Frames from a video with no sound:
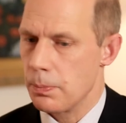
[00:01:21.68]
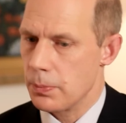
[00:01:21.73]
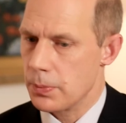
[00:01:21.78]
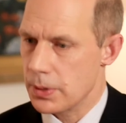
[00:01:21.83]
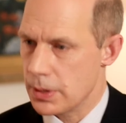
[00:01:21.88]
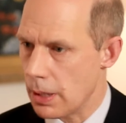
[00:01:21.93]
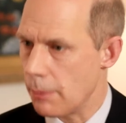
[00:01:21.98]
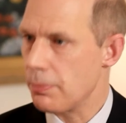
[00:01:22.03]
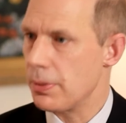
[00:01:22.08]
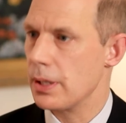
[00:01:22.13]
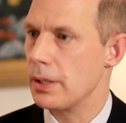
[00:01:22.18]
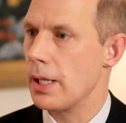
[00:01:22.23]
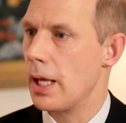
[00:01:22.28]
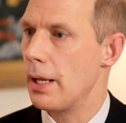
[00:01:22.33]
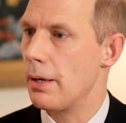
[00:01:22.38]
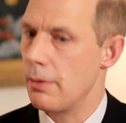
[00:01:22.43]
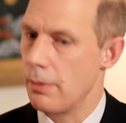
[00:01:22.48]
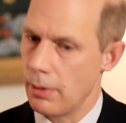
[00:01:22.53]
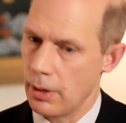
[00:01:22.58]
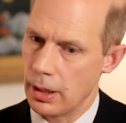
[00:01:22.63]
something
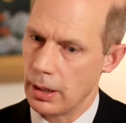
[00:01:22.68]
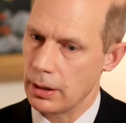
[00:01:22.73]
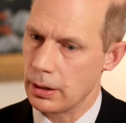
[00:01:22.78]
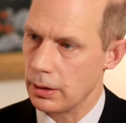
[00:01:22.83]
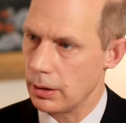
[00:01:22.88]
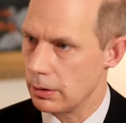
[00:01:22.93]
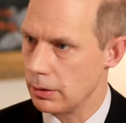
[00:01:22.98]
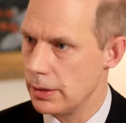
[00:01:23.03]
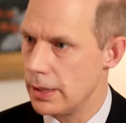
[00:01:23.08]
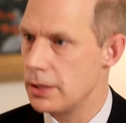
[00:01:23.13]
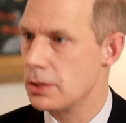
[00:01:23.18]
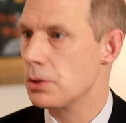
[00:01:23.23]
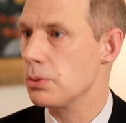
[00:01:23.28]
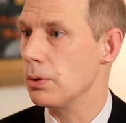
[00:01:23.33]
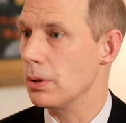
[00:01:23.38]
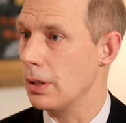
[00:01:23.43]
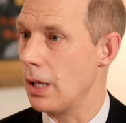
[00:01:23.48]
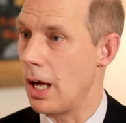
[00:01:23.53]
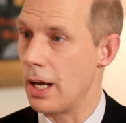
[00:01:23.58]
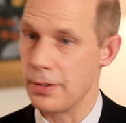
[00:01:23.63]
that leads
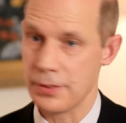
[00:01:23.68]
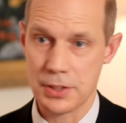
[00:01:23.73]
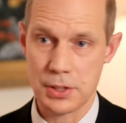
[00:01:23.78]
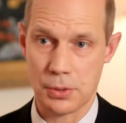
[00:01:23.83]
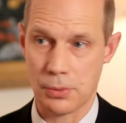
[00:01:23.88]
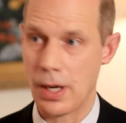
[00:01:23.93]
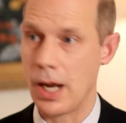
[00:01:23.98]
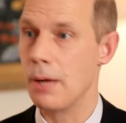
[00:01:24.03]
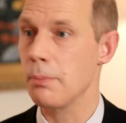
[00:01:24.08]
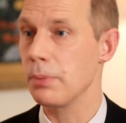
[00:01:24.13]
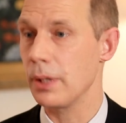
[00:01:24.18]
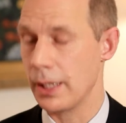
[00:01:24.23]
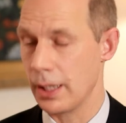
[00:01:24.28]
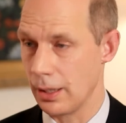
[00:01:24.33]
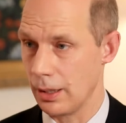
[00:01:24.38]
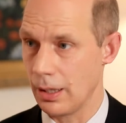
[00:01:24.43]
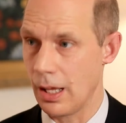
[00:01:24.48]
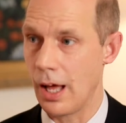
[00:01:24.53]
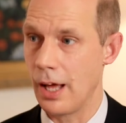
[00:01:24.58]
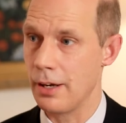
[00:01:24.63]
to a lot of scrambling and
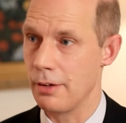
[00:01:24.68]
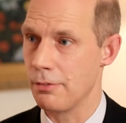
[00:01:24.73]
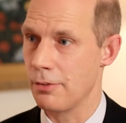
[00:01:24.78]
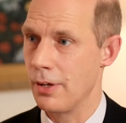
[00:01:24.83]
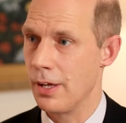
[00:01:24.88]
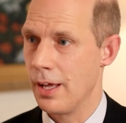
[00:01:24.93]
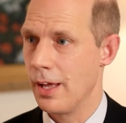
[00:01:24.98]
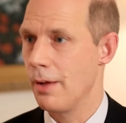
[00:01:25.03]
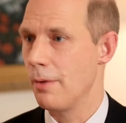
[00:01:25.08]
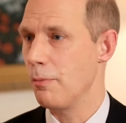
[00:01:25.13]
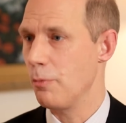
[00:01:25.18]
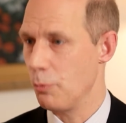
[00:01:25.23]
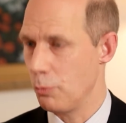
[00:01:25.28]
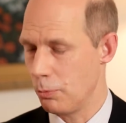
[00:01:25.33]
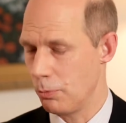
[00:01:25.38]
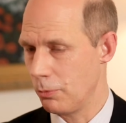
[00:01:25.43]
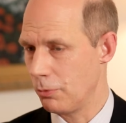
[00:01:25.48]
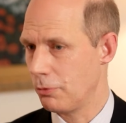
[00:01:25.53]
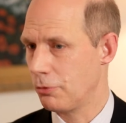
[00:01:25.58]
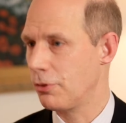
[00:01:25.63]
a lot of
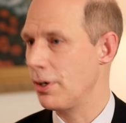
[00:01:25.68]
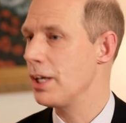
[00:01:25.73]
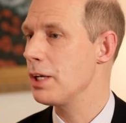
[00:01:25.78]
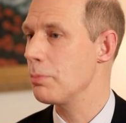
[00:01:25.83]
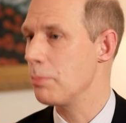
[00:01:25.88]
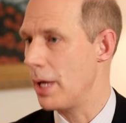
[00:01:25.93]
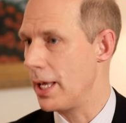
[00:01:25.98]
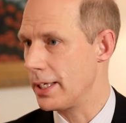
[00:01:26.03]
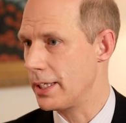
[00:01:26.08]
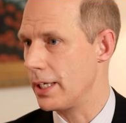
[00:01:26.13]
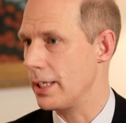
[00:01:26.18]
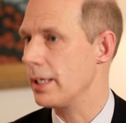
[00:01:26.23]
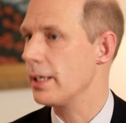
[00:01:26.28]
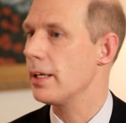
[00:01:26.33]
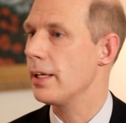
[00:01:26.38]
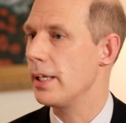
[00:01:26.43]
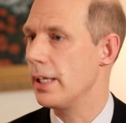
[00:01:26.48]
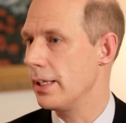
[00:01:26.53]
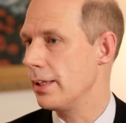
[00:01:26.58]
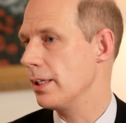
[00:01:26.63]
friend-making
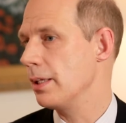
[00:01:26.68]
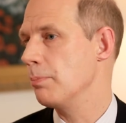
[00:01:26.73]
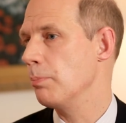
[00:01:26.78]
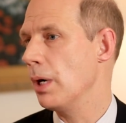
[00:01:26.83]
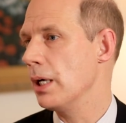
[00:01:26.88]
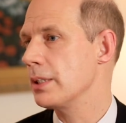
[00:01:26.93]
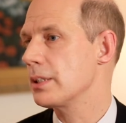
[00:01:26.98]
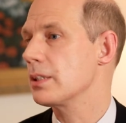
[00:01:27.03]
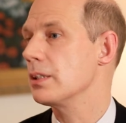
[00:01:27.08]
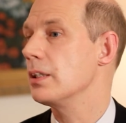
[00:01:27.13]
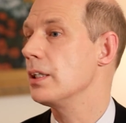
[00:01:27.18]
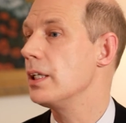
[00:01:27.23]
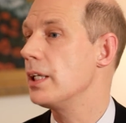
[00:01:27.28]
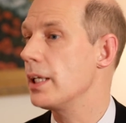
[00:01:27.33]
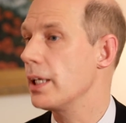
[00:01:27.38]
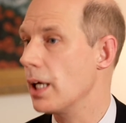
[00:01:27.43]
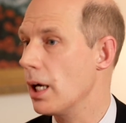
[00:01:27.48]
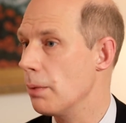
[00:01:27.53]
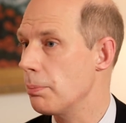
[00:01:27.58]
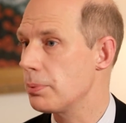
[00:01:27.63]
in the months
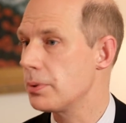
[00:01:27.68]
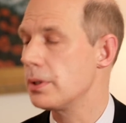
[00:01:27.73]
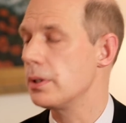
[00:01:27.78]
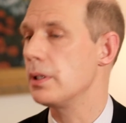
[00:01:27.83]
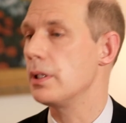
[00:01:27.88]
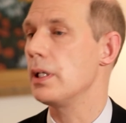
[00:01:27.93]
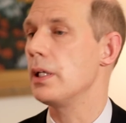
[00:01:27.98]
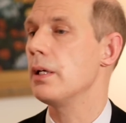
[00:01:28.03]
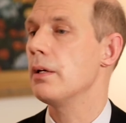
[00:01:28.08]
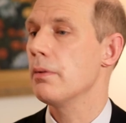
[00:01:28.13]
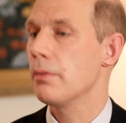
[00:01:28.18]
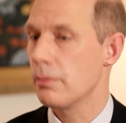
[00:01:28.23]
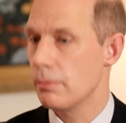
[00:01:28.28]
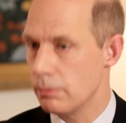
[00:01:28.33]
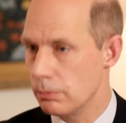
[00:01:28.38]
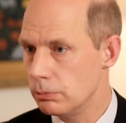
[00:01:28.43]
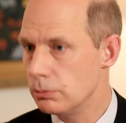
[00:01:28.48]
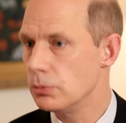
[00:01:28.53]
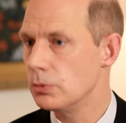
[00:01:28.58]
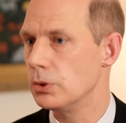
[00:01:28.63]
leading up to the
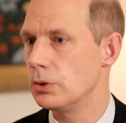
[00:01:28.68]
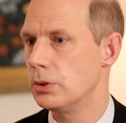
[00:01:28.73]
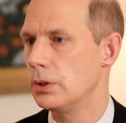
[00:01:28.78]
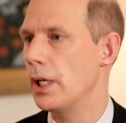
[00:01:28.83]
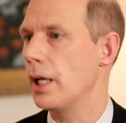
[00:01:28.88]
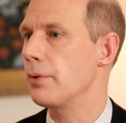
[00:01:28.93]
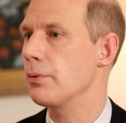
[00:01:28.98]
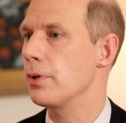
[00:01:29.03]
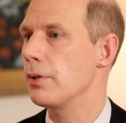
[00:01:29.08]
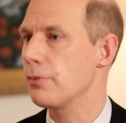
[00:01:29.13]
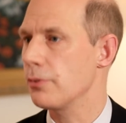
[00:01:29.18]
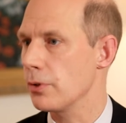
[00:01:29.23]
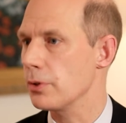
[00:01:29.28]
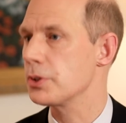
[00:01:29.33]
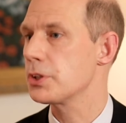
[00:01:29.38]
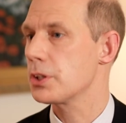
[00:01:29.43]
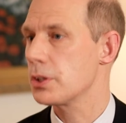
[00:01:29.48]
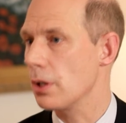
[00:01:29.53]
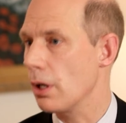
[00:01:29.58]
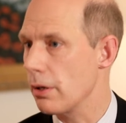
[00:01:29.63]
January 1st
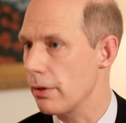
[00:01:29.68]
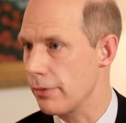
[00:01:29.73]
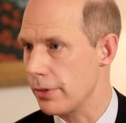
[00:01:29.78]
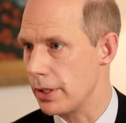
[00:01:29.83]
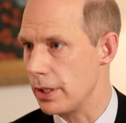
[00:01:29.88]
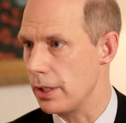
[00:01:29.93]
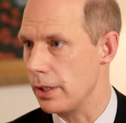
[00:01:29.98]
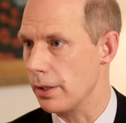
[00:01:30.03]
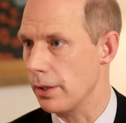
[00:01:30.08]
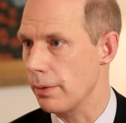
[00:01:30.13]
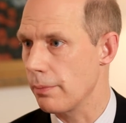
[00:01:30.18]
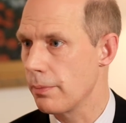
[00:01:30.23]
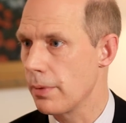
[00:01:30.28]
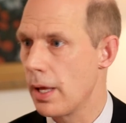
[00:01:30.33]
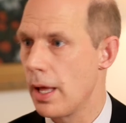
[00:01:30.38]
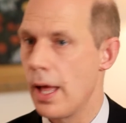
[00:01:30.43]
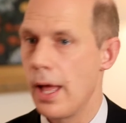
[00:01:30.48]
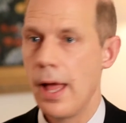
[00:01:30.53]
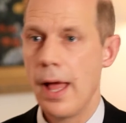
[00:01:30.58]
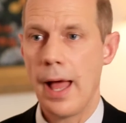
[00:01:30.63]
start of the year.
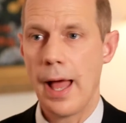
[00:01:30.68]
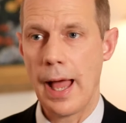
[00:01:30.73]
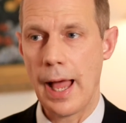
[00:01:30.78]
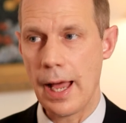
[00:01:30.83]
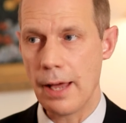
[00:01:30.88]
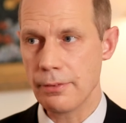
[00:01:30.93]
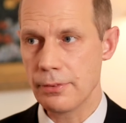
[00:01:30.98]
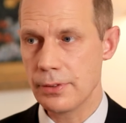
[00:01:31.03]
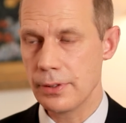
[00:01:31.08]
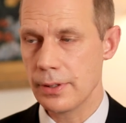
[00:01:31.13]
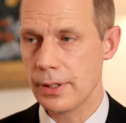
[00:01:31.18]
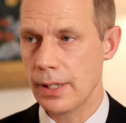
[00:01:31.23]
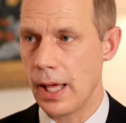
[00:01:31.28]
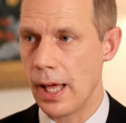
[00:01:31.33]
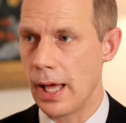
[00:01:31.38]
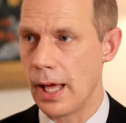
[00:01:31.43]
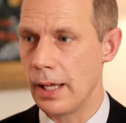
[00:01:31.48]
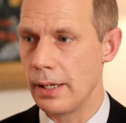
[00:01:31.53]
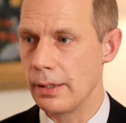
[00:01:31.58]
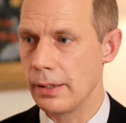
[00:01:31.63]
After
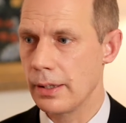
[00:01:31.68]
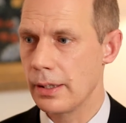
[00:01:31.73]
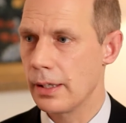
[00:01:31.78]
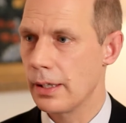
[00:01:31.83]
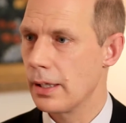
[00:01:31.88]
that,